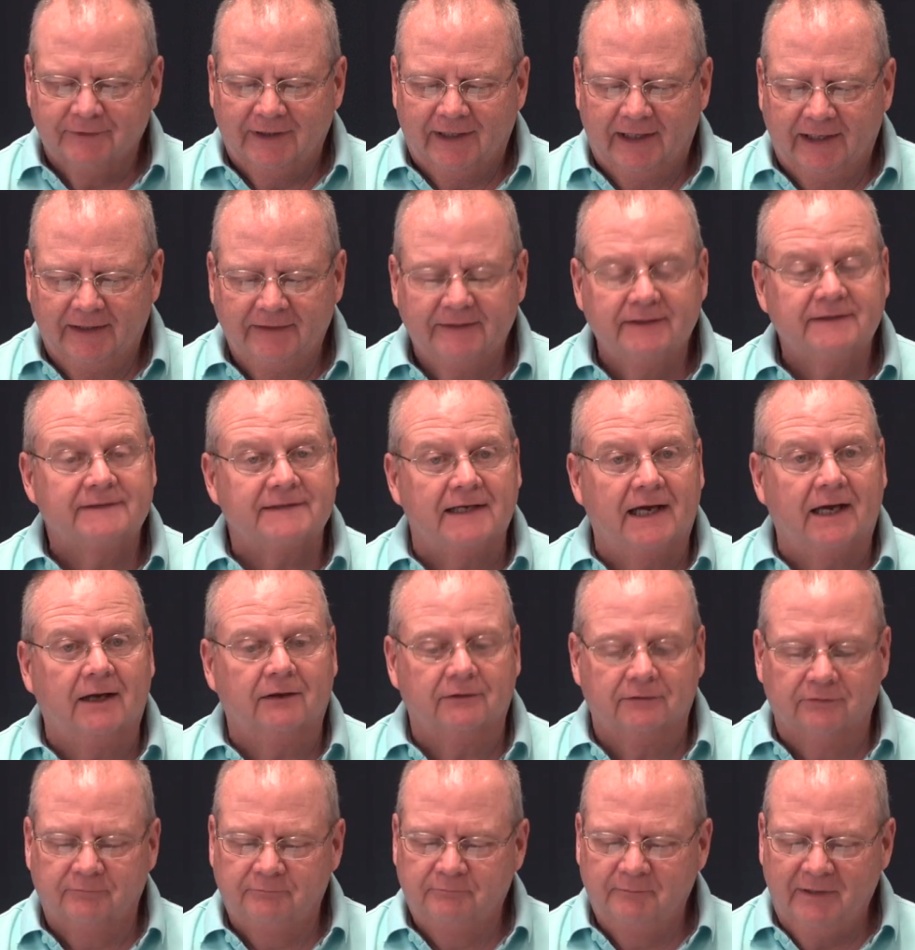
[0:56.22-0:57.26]
and the
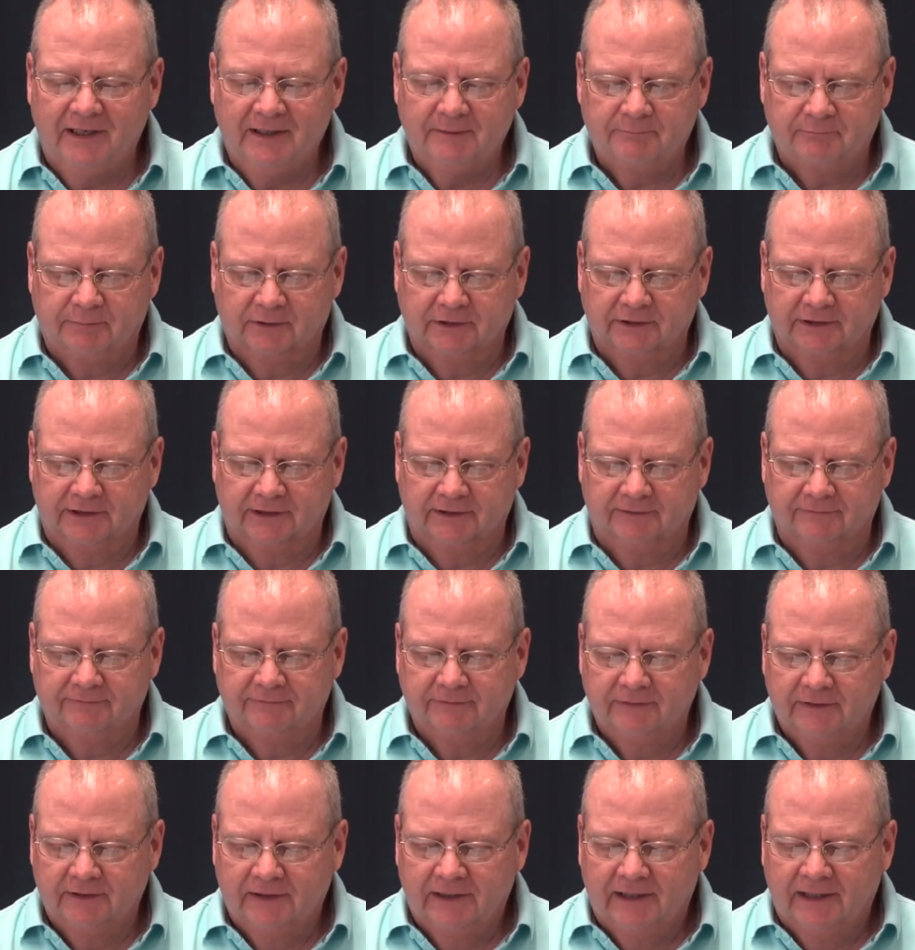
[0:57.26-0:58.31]
town of
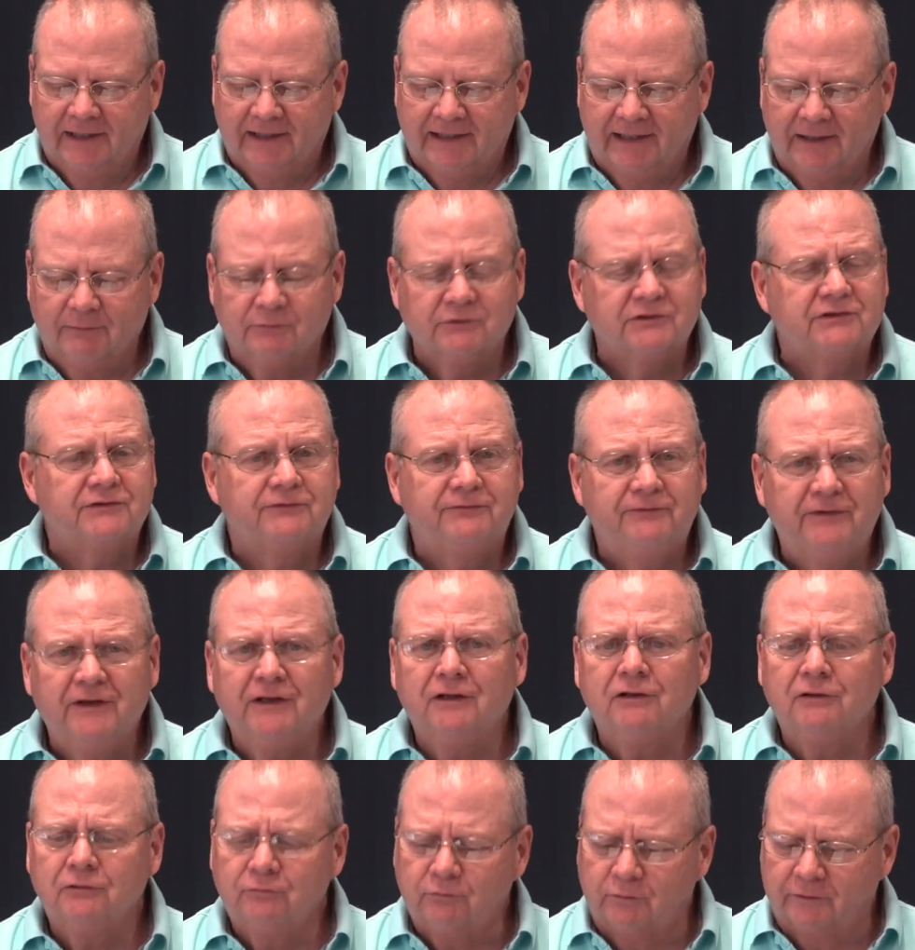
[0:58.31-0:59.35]
make-believe that was
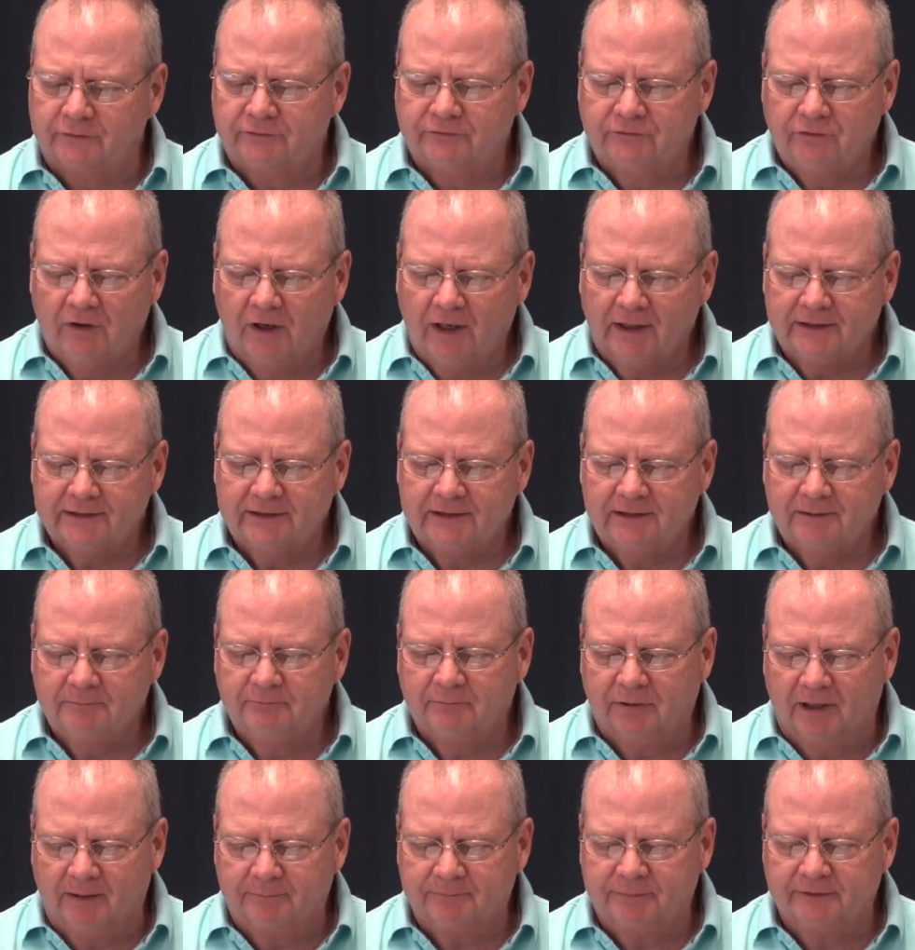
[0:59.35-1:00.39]
filled with talking
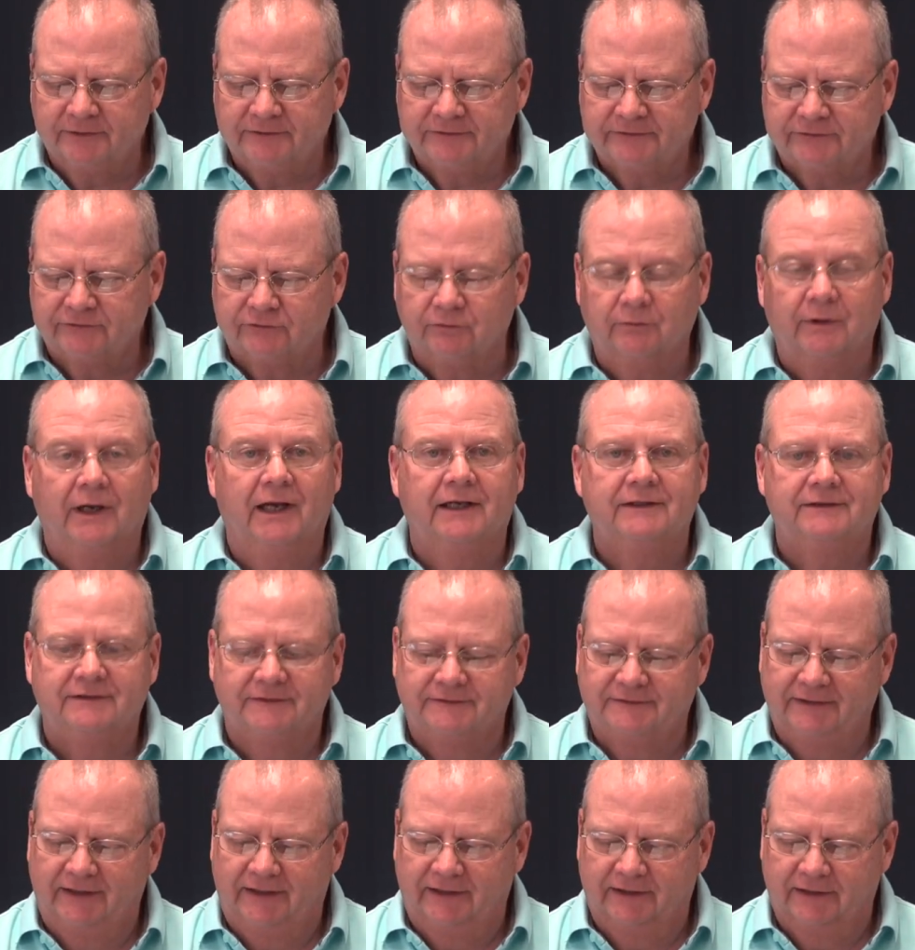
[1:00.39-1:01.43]
puppets to
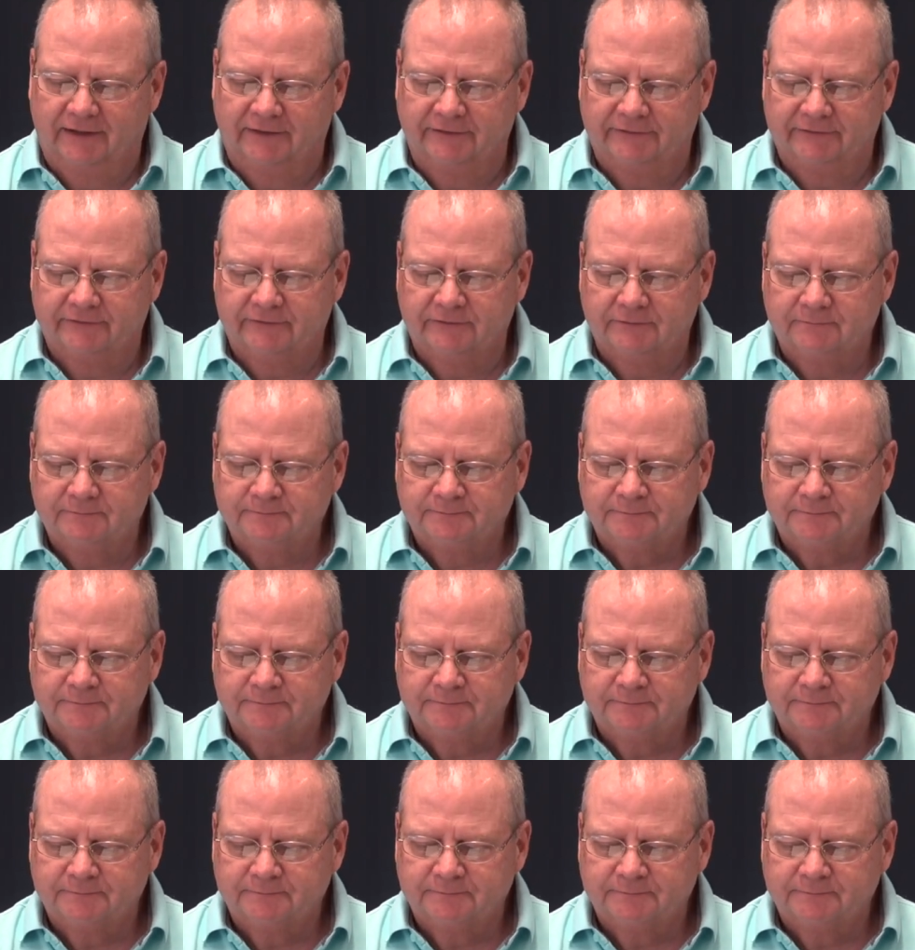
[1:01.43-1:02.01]
entertain us.